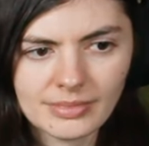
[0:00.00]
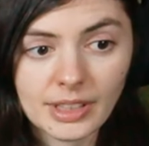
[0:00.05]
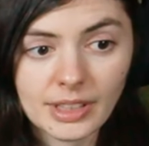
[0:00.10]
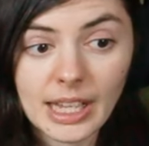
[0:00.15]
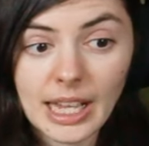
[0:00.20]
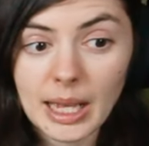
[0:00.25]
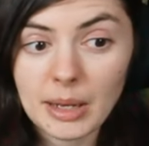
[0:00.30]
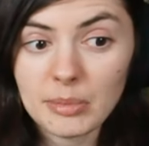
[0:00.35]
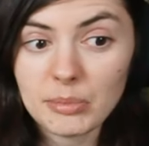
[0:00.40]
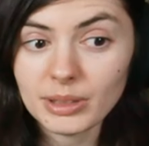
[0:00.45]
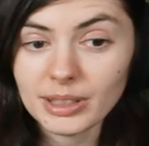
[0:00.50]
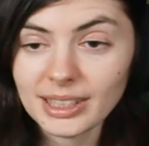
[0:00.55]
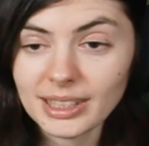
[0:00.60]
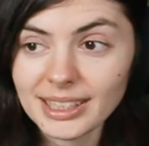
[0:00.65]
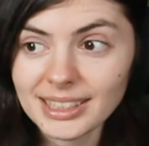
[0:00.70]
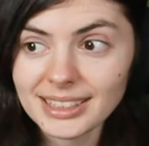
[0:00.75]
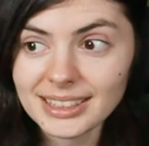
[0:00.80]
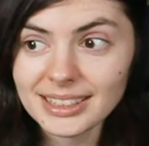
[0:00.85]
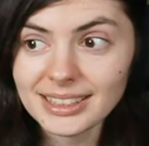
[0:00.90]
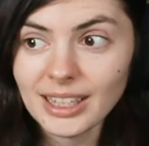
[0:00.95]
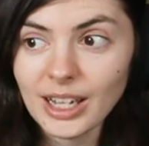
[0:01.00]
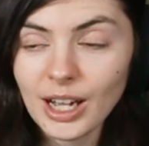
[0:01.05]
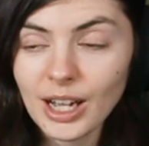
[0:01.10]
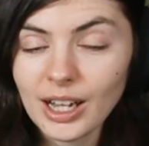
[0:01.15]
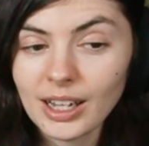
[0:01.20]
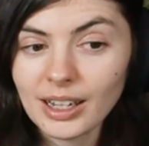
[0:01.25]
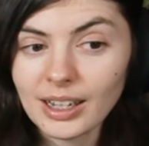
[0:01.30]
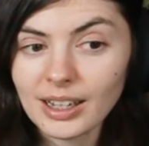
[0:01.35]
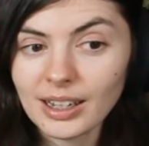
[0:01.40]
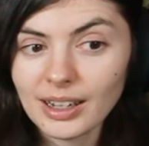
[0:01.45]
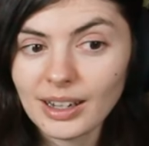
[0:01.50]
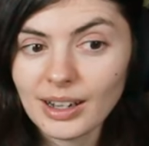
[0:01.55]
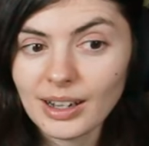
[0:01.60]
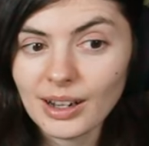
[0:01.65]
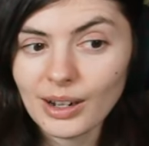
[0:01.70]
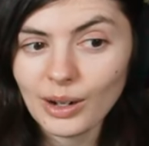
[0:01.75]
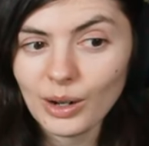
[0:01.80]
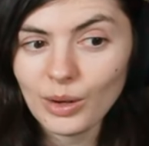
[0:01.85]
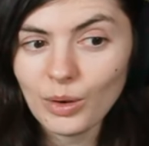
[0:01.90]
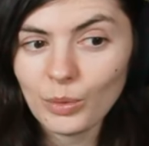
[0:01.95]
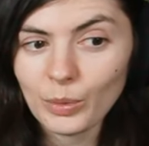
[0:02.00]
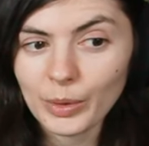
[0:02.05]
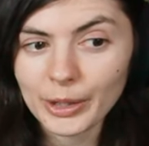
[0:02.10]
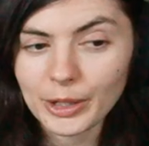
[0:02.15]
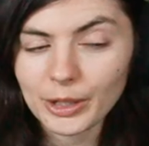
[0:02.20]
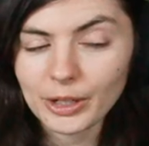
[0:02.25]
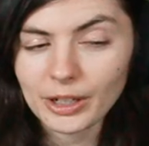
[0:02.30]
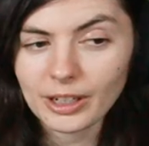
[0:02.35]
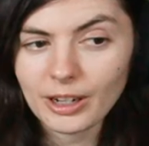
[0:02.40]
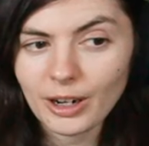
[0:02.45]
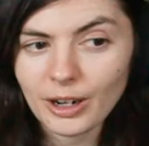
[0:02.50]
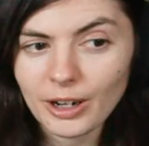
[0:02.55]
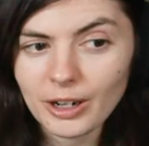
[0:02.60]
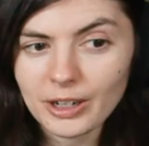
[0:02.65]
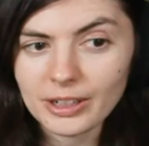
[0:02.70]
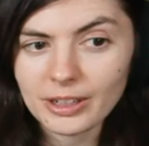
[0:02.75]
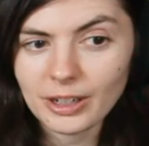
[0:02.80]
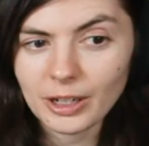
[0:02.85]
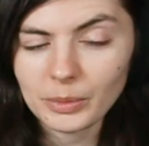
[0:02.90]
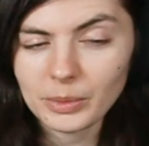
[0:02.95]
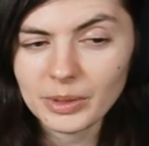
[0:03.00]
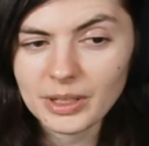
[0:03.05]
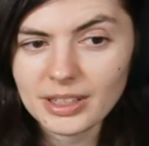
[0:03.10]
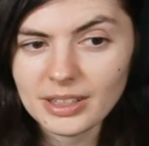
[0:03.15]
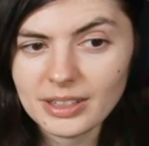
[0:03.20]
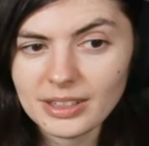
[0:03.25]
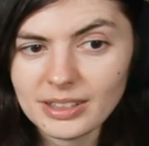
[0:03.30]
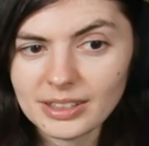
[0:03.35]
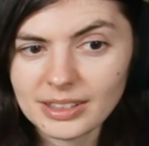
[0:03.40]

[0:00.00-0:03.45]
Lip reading: Gambling. Oh, we're good at card, aren't we?